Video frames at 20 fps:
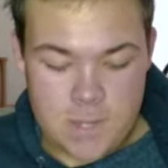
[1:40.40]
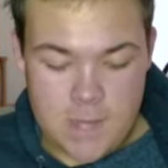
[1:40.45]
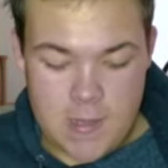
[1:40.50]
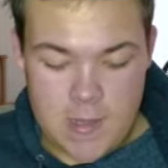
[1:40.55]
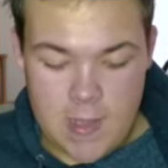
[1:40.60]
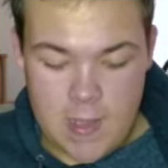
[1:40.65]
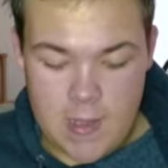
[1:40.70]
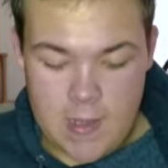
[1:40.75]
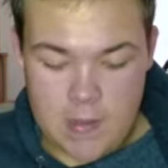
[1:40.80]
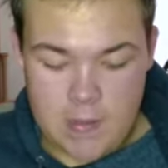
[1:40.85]

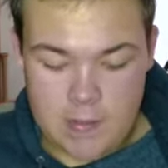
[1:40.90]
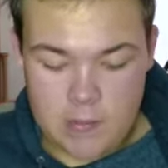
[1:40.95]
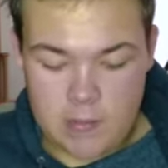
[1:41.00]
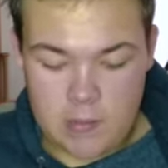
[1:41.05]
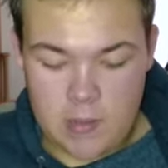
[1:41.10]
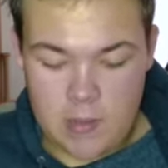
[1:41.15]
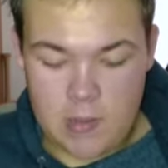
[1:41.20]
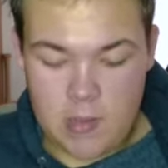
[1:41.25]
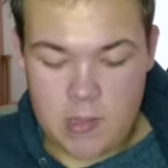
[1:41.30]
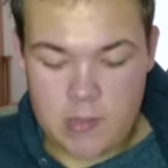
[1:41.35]
and
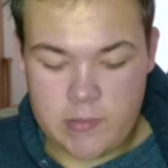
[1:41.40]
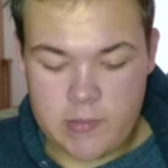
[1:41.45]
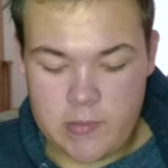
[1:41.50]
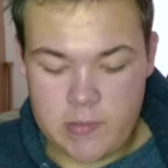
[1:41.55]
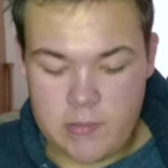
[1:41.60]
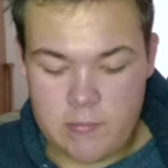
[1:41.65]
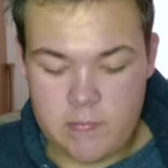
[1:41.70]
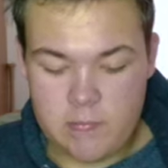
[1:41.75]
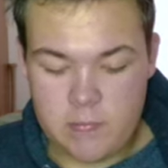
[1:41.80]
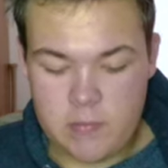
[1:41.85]
I got
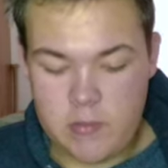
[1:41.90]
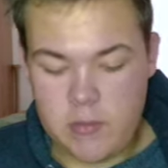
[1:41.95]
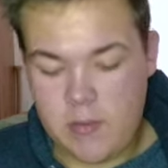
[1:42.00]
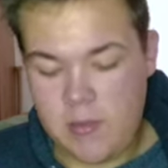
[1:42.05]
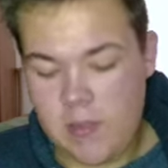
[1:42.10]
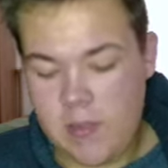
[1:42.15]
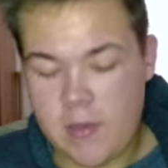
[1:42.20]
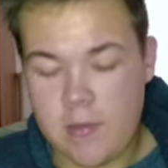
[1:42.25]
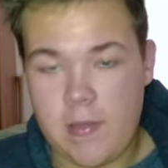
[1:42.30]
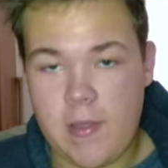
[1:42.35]
them the
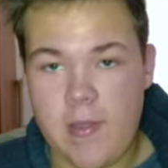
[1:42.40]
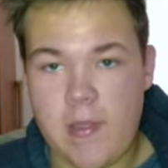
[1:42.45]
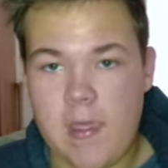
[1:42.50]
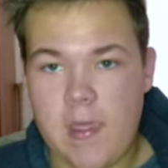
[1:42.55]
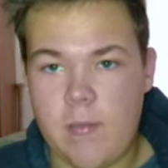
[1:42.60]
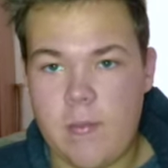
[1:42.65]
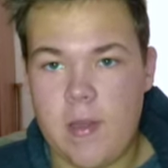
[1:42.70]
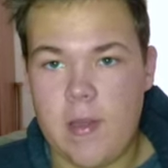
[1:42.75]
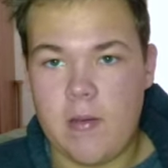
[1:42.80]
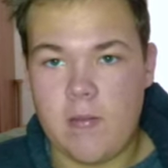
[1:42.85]
year they
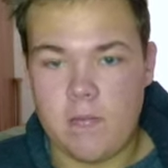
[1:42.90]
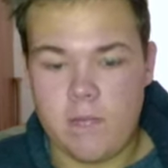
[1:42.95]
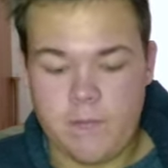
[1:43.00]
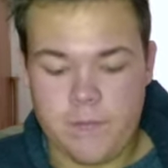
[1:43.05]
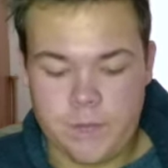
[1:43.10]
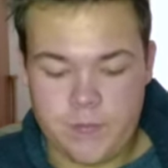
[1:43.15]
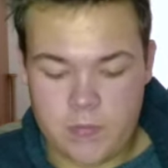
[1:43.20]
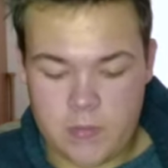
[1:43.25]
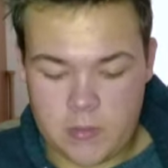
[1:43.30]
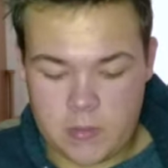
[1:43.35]
came out,
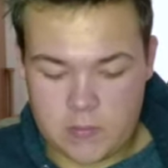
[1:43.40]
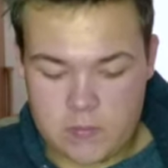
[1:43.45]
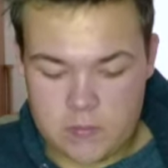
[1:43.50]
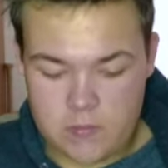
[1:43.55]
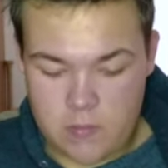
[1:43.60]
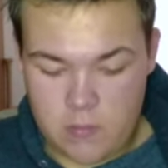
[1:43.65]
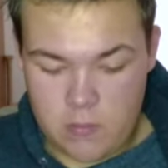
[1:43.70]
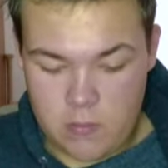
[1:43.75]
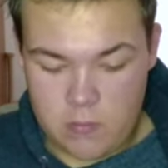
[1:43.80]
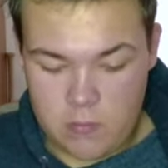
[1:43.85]

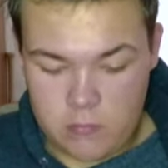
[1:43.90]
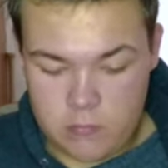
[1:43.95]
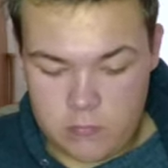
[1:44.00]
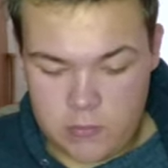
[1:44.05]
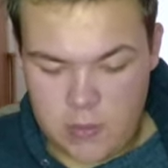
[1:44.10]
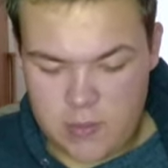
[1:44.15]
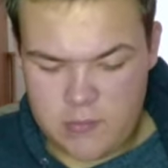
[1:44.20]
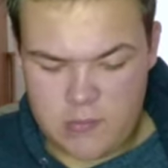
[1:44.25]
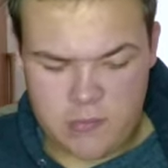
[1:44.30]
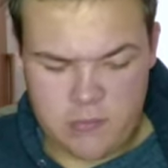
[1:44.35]
so
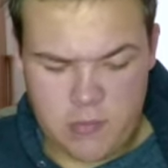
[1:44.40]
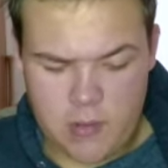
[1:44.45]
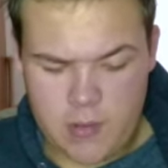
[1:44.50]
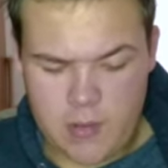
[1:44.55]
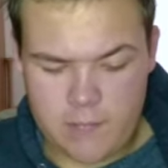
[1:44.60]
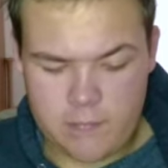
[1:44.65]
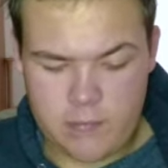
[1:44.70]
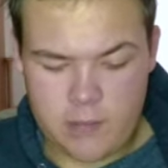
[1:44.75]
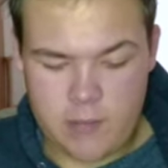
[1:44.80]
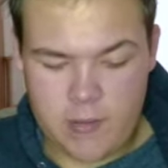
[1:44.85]
not too long
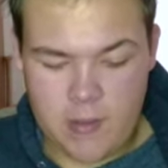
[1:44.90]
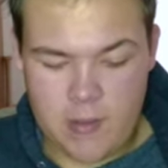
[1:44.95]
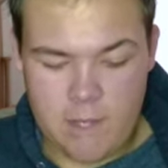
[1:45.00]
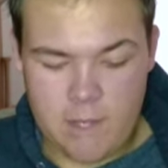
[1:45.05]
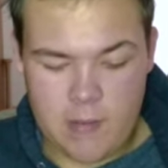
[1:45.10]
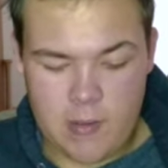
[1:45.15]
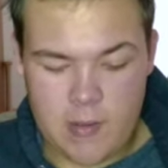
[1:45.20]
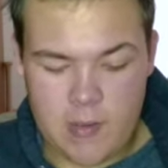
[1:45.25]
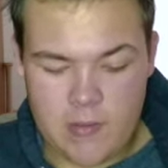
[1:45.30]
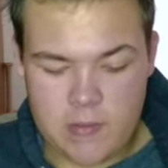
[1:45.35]
after they came
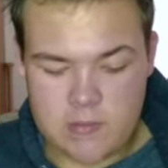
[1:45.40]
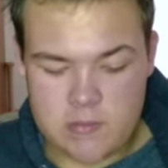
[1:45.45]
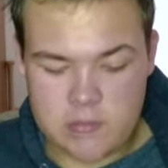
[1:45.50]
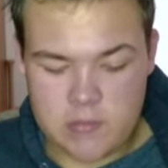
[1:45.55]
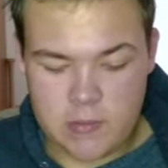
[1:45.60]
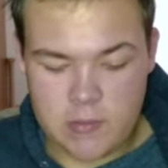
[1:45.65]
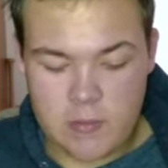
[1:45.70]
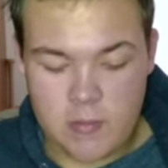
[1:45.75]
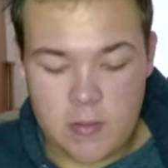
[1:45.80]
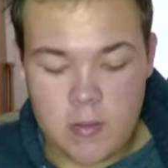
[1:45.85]
out
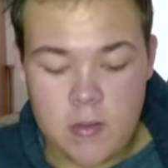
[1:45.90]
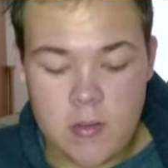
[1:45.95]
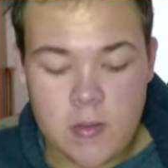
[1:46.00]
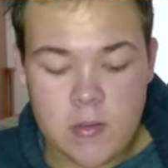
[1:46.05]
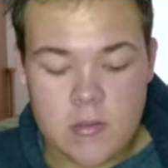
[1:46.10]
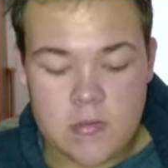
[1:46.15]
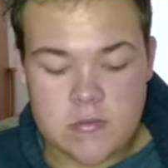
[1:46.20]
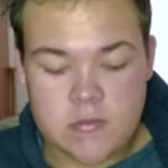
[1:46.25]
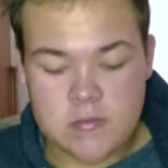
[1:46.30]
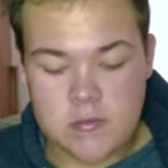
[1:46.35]
actually.
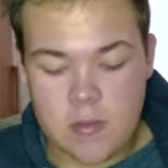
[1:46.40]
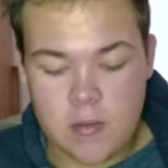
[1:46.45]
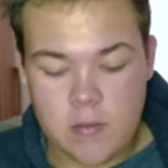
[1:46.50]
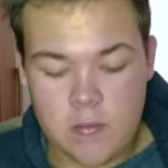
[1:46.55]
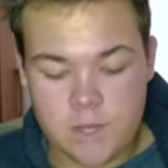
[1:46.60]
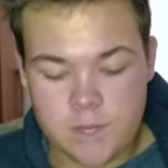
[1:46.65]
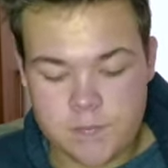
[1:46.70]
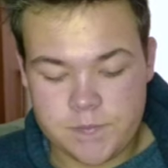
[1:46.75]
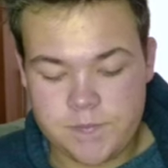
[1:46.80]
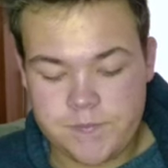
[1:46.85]
So
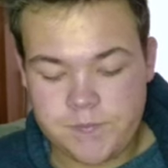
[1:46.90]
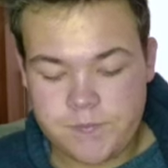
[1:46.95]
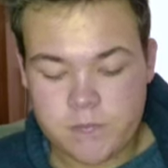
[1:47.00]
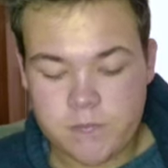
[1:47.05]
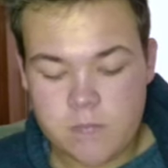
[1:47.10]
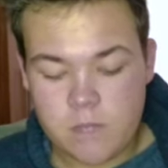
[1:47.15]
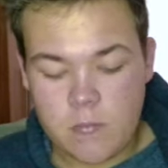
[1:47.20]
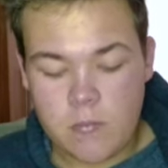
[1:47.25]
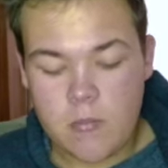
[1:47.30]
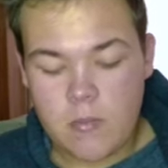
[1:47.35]

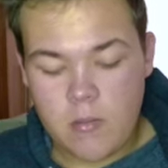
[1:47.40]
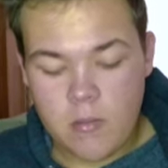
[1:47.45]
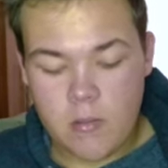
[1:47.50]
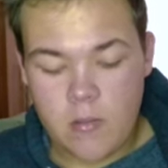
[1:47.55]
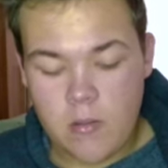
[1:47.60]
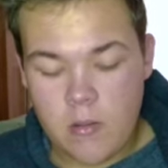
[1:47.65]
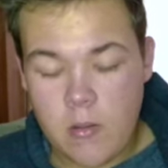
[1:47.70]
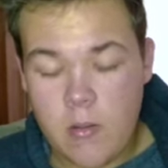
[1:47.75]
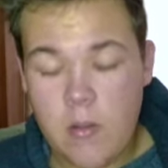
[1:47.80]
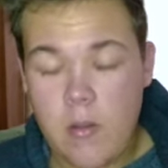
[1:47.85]

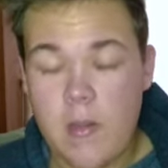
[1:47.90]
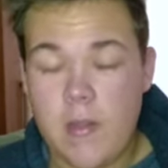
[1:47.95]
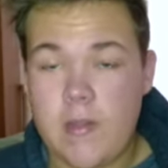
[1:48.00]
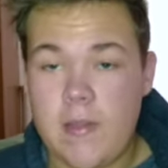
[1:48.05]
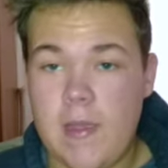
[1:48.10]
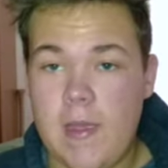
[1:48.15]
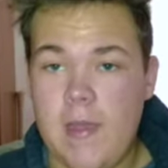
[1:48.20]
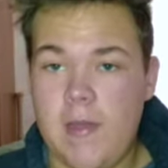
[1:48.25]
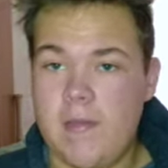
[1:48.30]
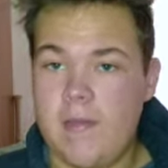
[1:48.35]

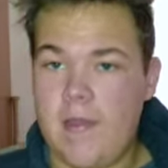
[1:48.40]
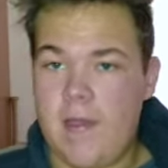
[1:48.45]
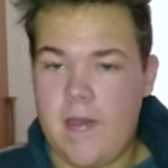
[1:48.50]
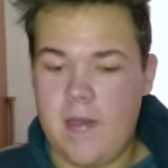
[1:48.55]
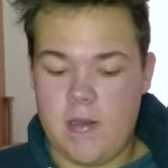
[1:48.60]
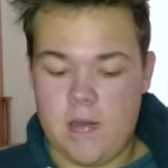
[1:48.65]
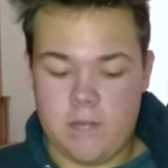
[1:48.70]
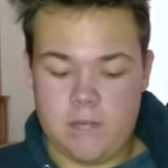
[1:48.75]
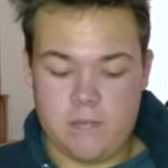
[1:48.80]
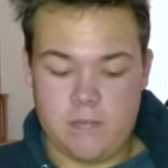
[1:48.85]
yeah, they
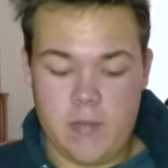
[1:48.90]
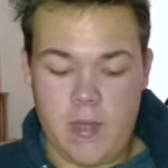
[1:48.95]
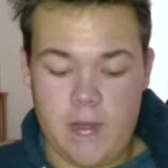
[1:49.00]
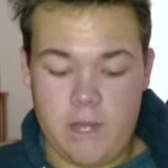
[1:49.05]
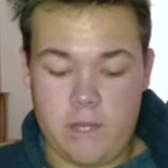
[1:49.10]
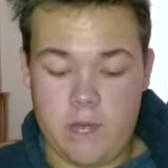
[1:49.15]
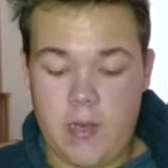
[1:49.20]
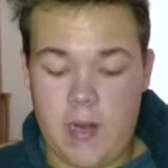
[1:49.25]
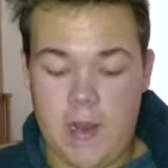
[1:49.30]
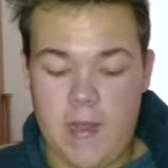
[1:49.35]
um I
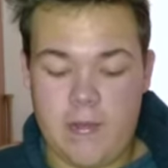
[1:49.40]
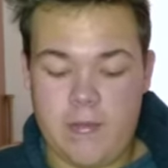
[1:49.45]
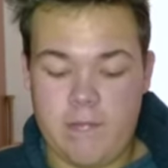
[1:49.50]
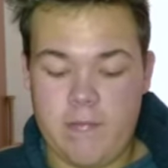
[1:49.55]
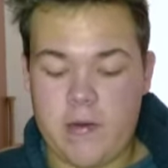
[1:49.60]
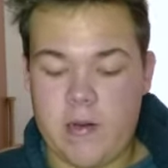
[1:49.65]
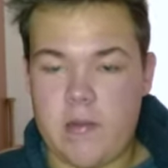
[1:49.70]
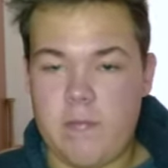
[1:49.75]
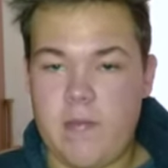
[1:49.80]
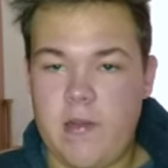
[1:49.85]
would highly
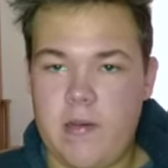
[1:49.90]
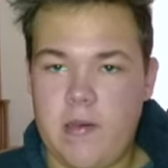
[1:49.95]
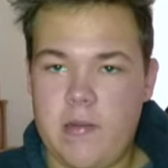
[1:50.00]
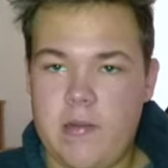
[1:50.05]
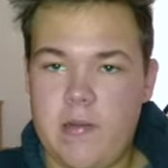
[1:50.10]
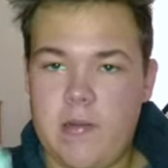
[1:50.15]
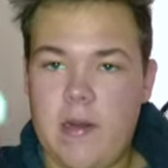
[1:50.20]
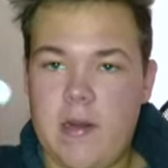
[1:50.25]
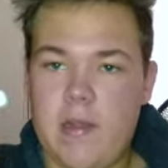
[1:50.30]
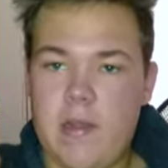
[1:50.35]
recommend, and
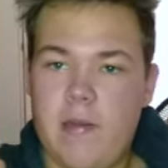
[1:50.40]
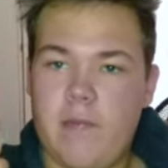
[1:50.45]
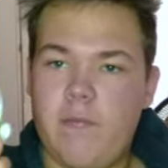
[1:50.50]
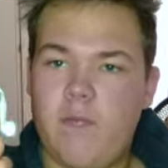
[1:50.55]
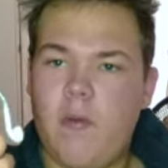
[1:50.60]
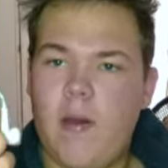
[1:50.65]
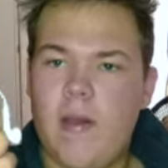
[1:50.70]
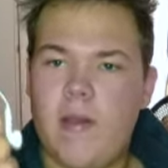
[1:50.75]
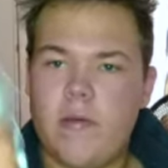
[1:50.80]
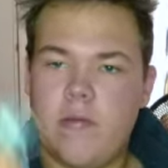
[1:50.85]
then I have
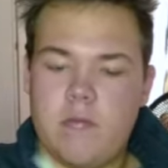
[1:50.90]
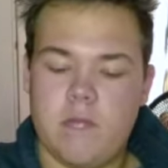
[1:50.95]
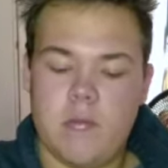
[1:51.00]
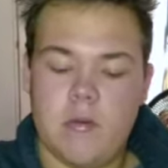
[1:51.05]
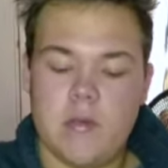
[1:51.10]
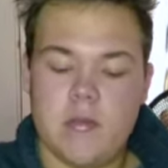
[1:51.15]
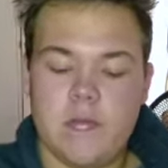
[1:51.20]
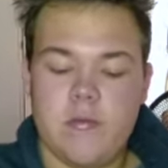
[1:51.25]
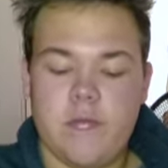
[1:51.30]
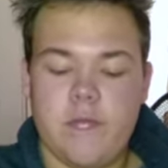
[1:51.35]
wired
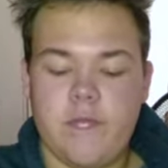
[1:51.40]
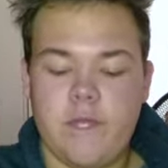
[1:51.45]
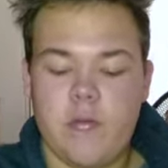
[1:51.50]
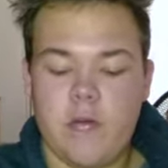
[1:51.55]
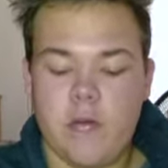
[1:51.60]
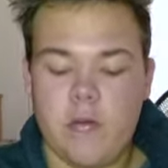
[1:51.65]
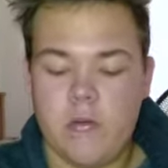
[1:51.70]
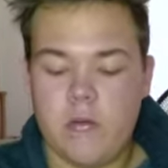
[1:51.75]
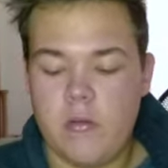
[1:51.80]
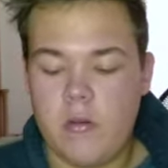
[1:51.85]
ones
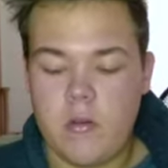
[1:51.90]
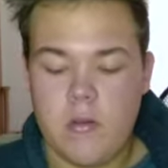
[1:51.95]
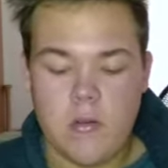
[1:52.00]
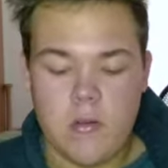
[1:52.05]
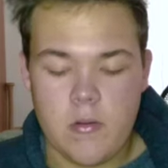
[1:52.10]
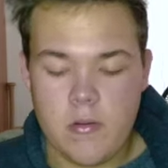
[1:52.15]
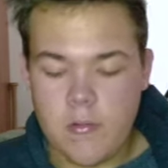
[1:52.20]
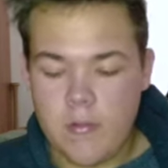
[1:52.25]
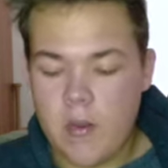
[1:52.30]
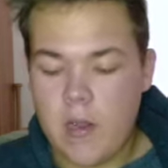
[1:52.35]
for
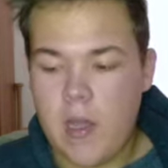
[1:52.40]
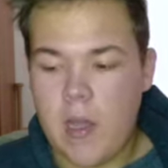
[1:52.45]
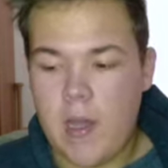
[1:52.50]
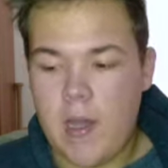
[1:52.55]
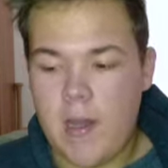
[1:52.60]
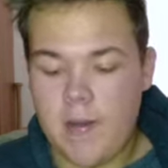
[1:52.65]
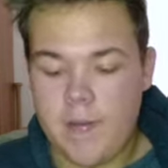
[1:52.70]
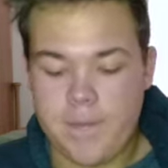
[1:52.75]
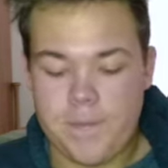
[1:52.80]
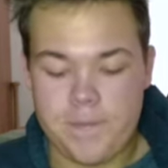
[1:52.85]

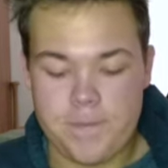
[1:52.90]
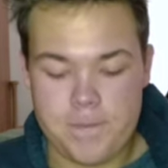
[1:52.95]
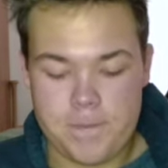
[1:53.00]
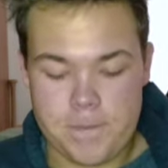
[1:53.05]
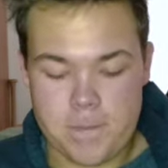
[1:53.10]
um